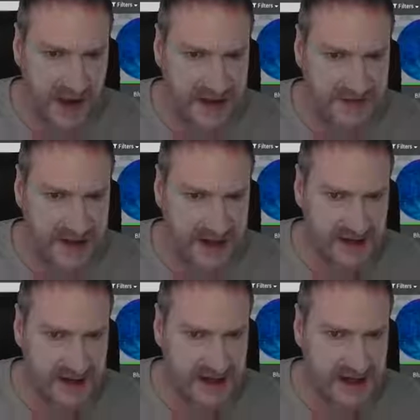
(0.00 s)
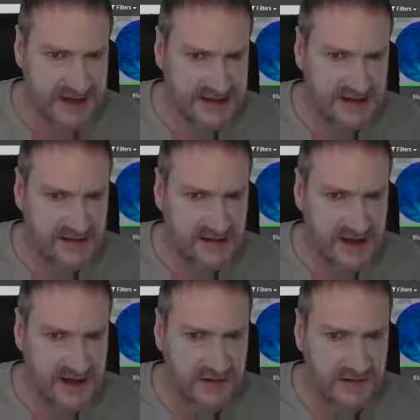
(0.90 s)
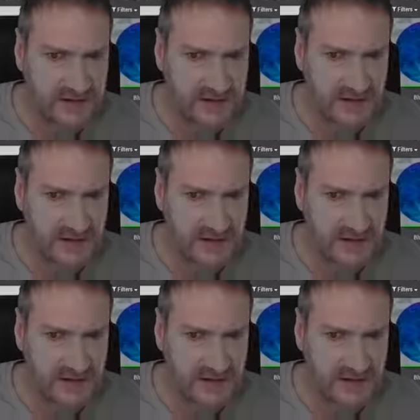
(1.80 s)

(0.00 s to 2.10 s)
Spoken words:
base and the sphere.